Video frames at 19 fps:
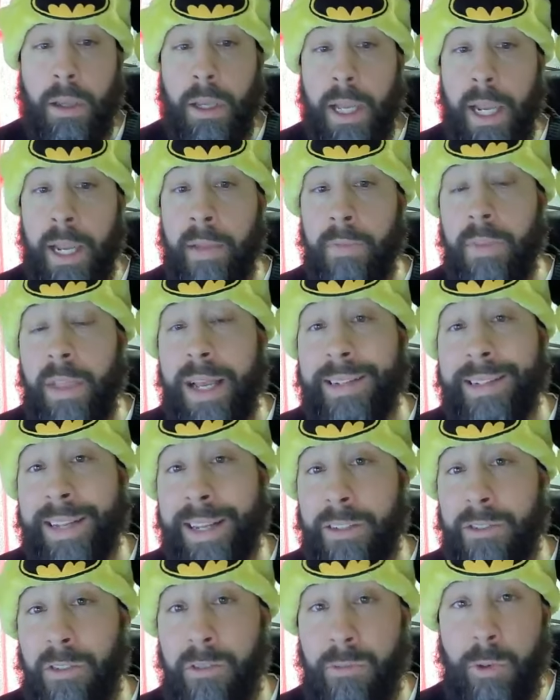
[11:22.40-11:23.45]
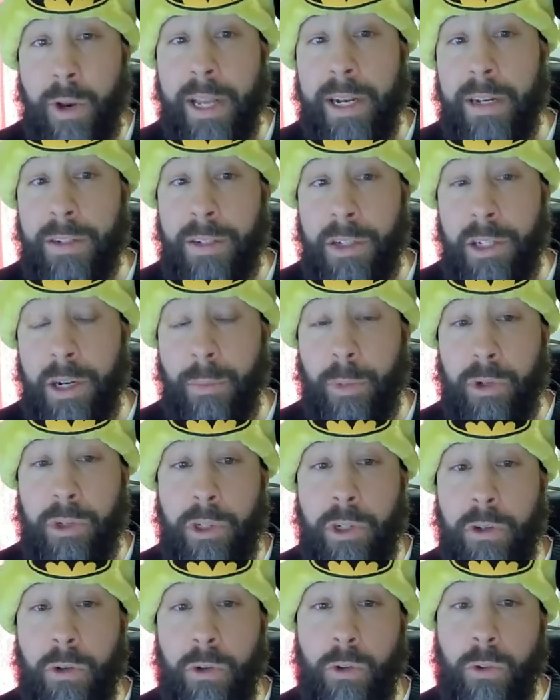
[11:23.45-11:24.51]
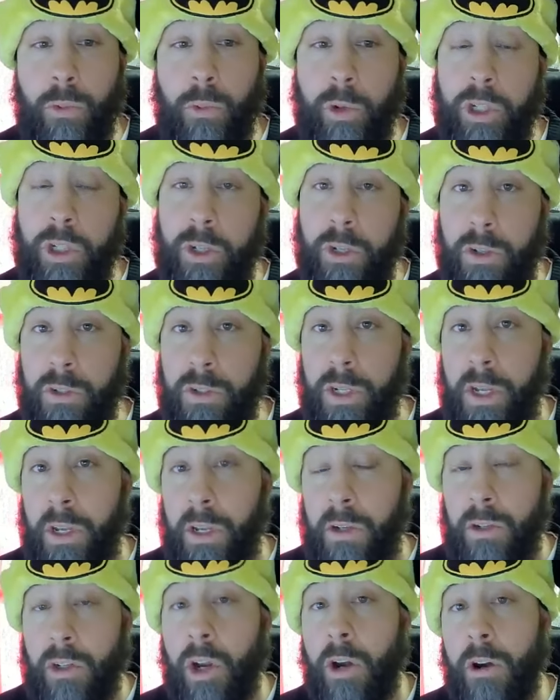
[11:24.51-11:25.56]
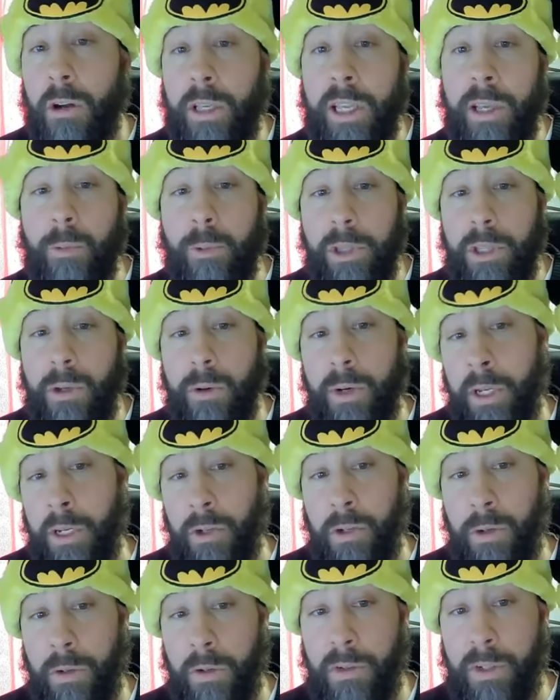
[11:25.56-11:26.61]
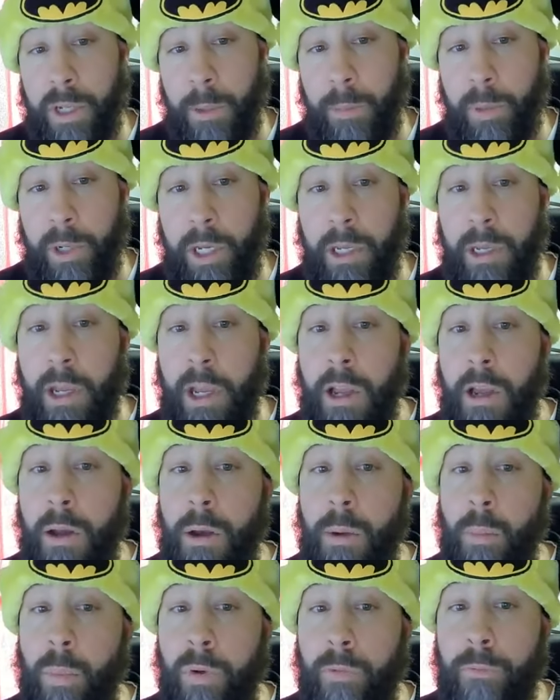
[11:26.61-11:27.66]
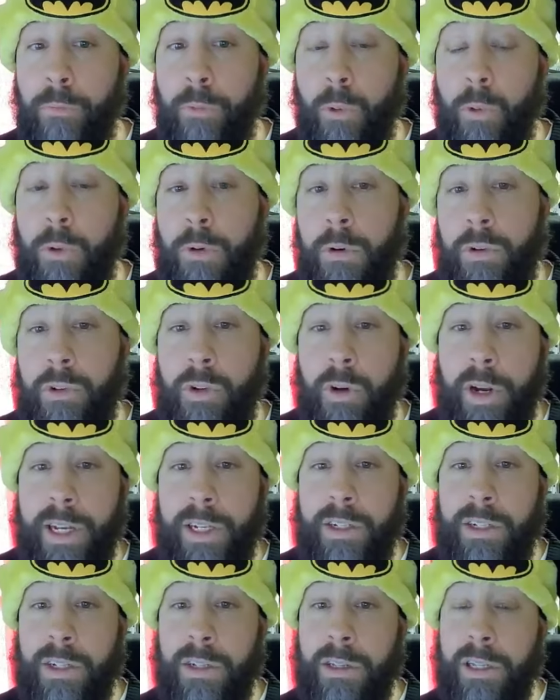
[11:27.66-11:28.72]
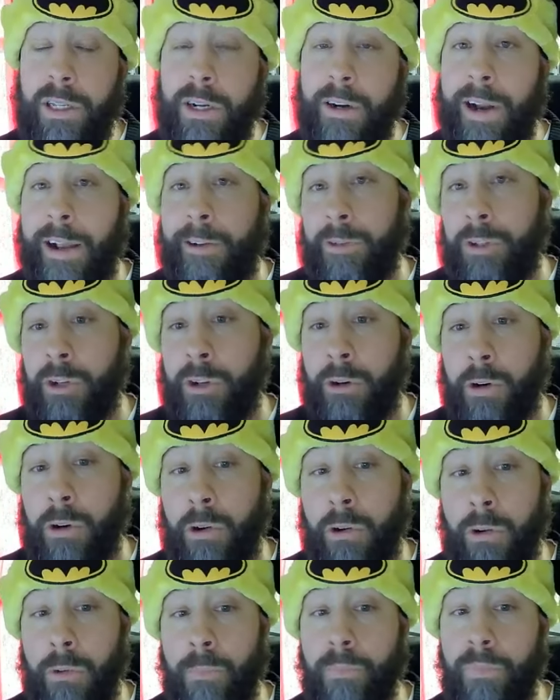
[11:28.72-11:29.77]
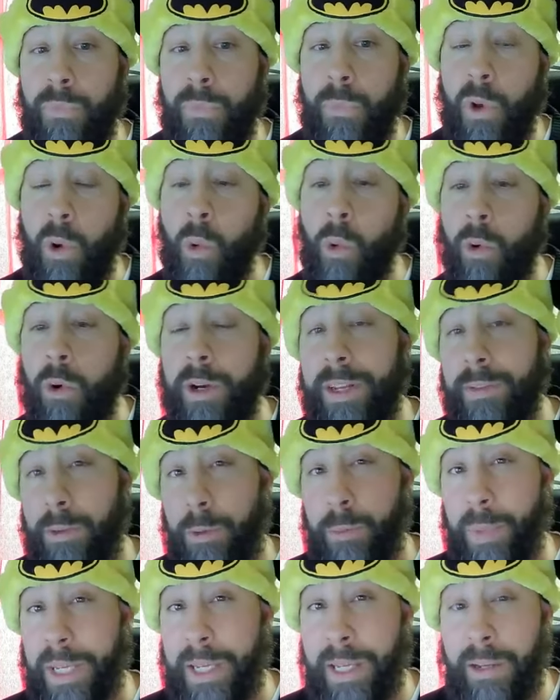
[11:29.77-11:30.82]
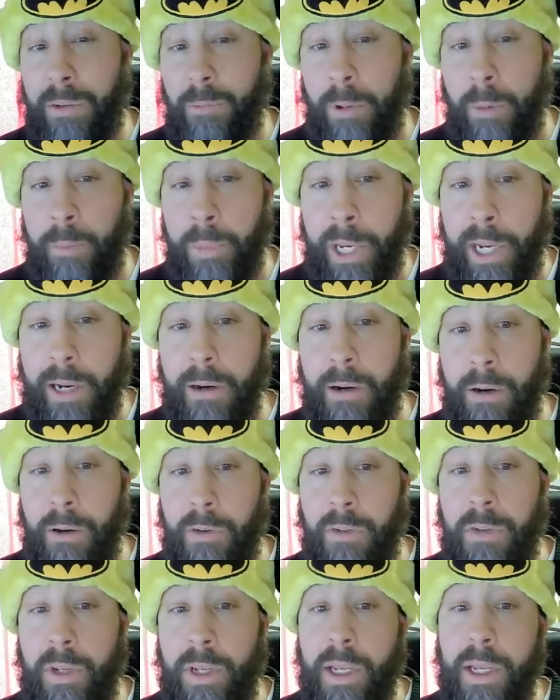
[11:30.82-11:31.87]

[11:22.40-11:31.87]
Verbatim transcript: And that takes us right into number 2, which is talking with your insurance company. Before trying to clear out your home or even begin repairs,